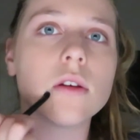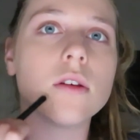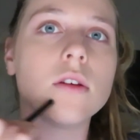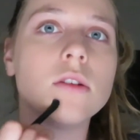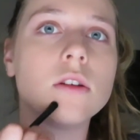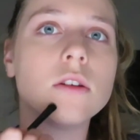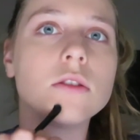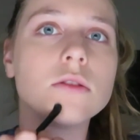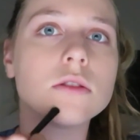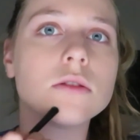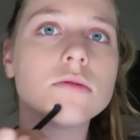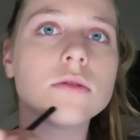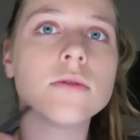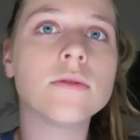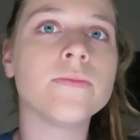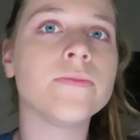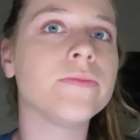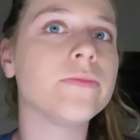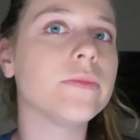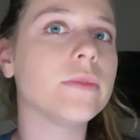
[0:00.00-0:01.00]
And you just
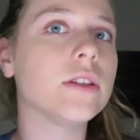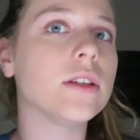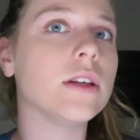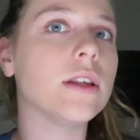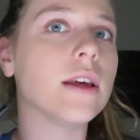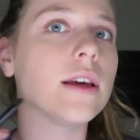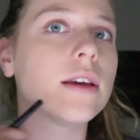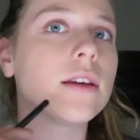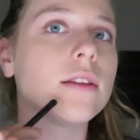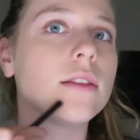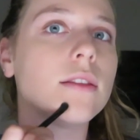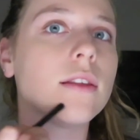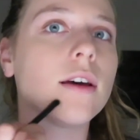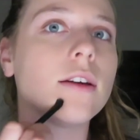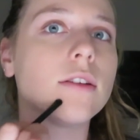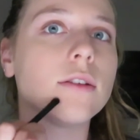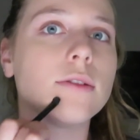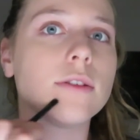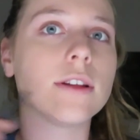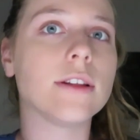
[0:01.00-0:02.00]
see like
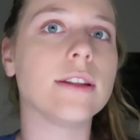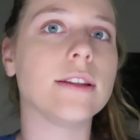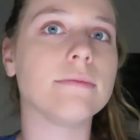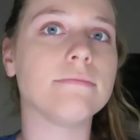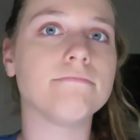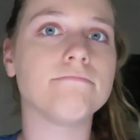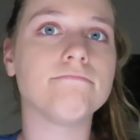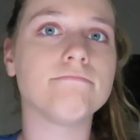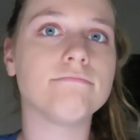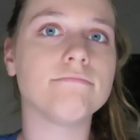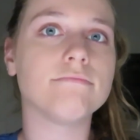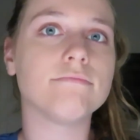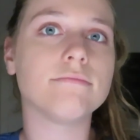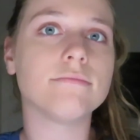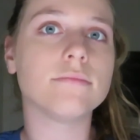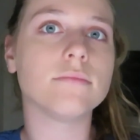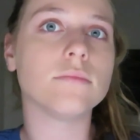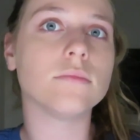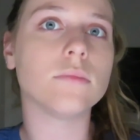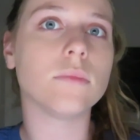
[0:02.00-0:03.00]
that totally,
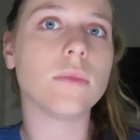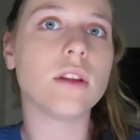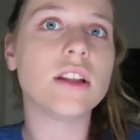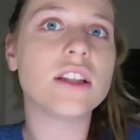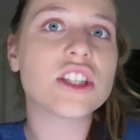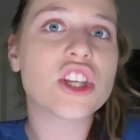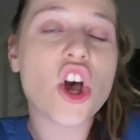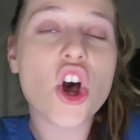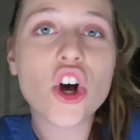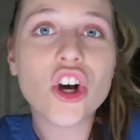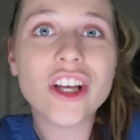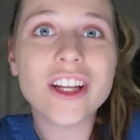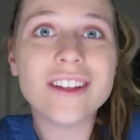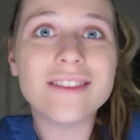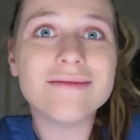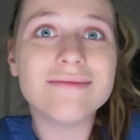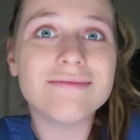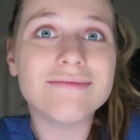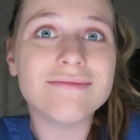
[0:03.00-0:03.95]
it's gone.